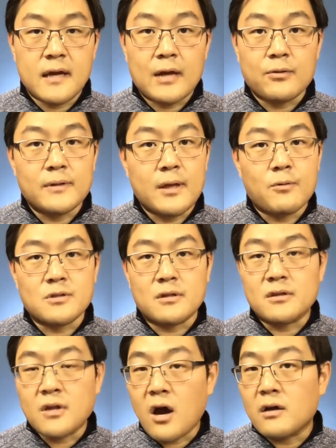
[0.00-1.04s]
I know that was a
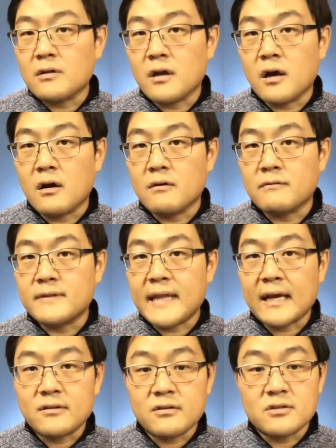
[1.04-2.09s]
ton of
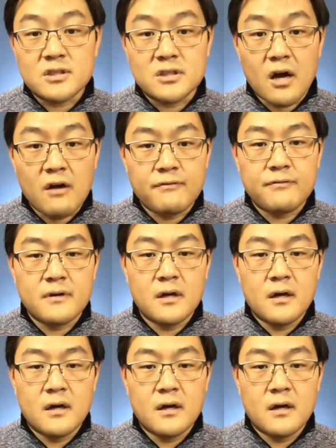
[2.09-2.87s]
technical stuff.